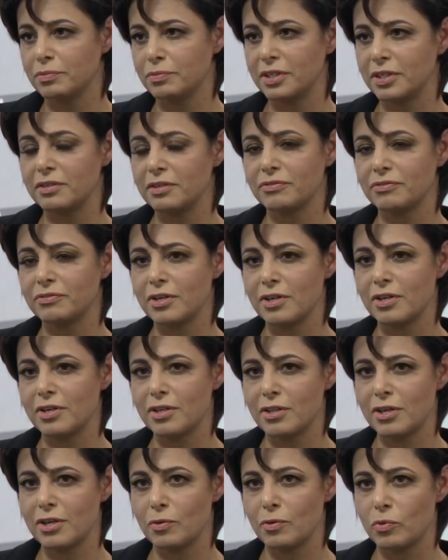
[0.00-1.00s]
But if
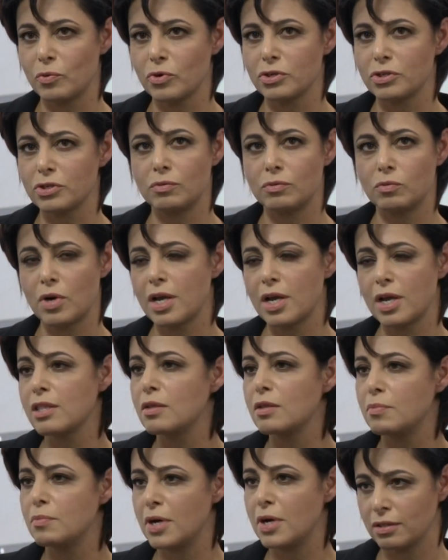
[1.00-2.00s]
it were to weigh
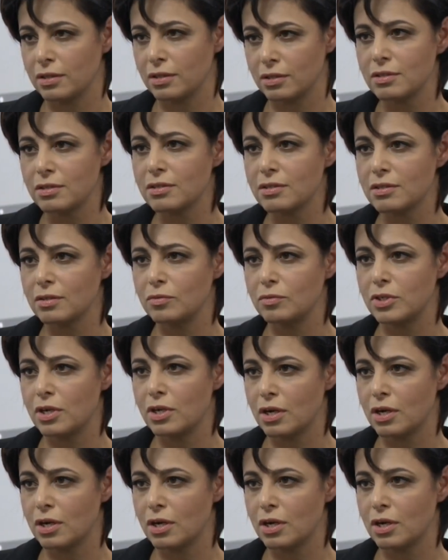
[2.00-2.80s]
in the balance, it would